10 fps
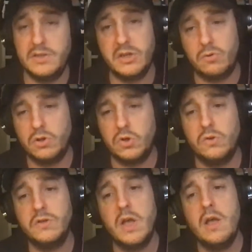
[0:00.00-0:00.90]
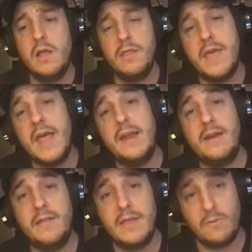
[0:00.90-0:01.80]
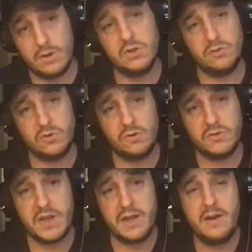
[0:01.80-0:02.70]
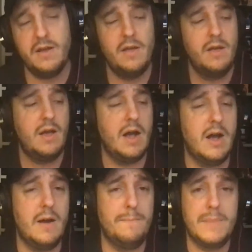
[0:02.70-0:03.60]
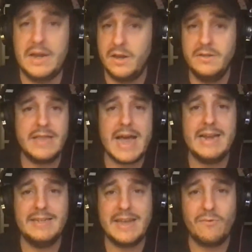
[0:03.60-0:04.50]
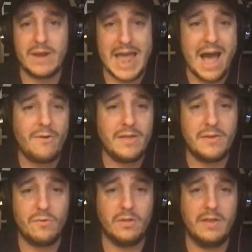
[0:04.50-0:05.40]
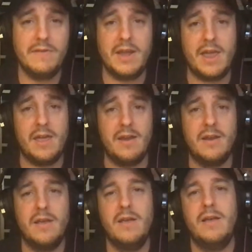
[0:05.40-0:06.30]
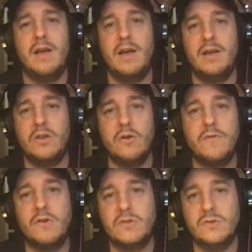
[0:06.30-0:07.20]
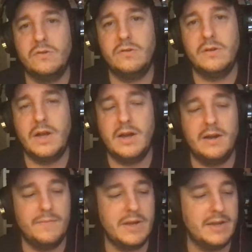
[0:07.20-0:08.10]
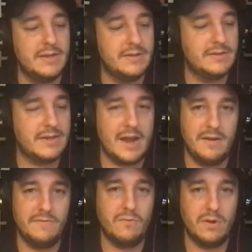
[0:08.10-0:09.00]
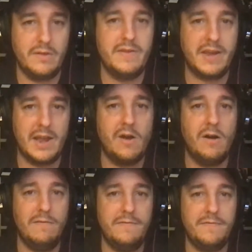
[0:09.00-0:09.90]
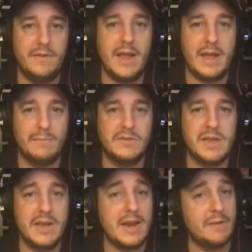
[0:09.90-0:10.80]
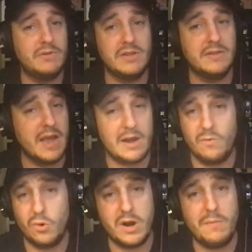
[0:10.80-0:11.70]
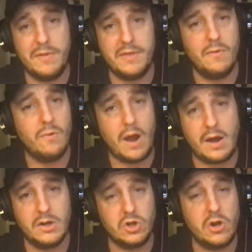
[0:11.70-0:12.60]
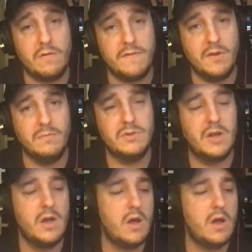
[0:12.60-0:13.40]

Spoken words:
sequel to Trolls, than the original Trolls did. Because that is a reality that we're living in, Universal is kind of really ticking off AMC, and AMC saying, we're done with you. We're not going to show your films.